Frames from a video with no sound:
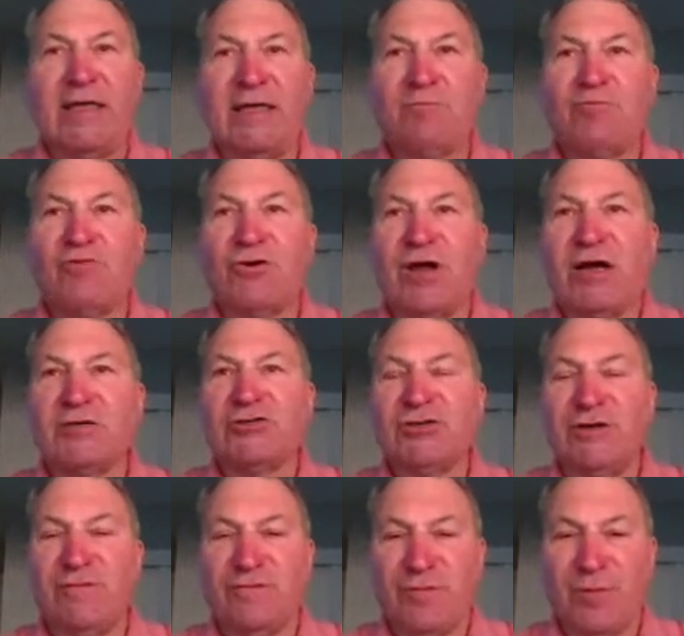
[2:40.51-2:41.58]
in
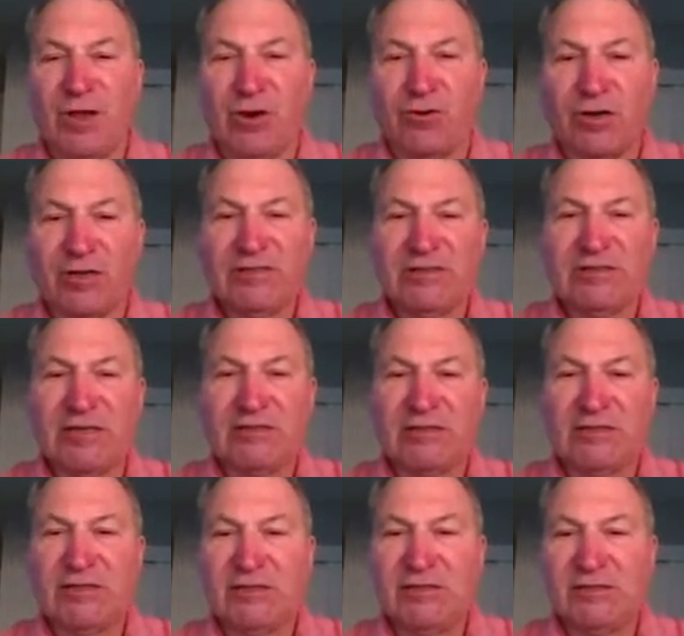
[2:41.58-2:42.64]
production from the early
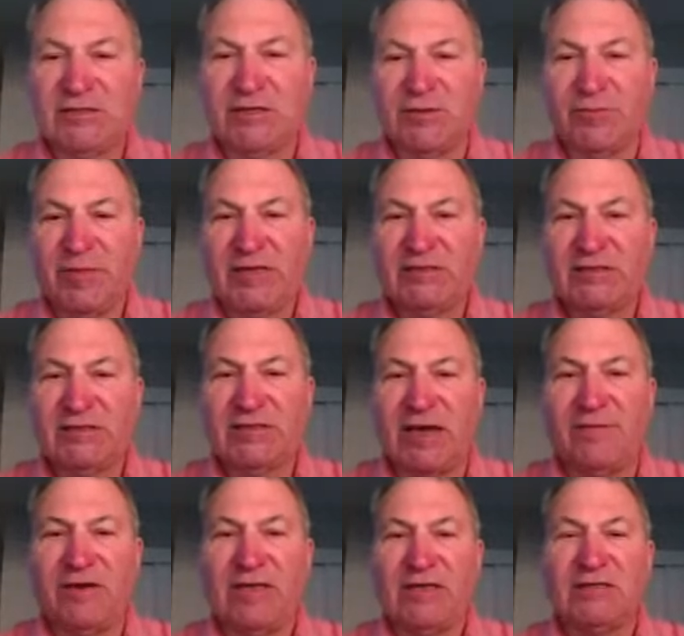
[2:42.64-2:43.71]
60s to the mid
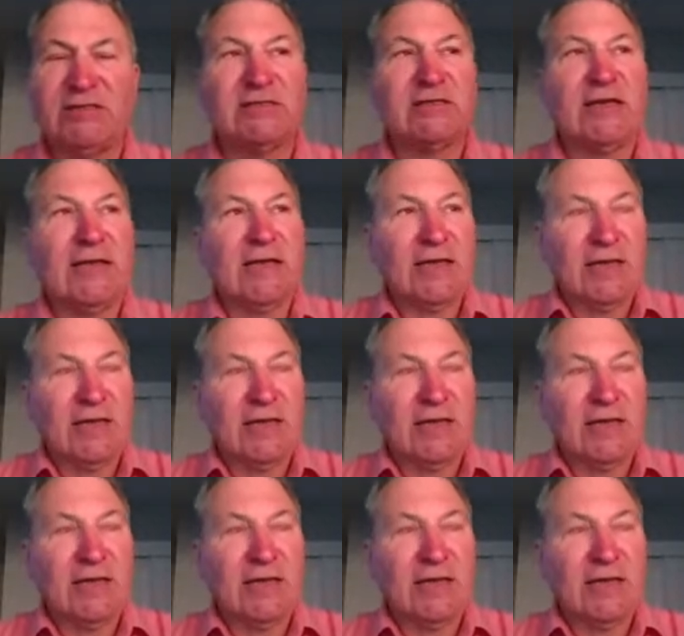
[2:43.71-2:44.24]
70s.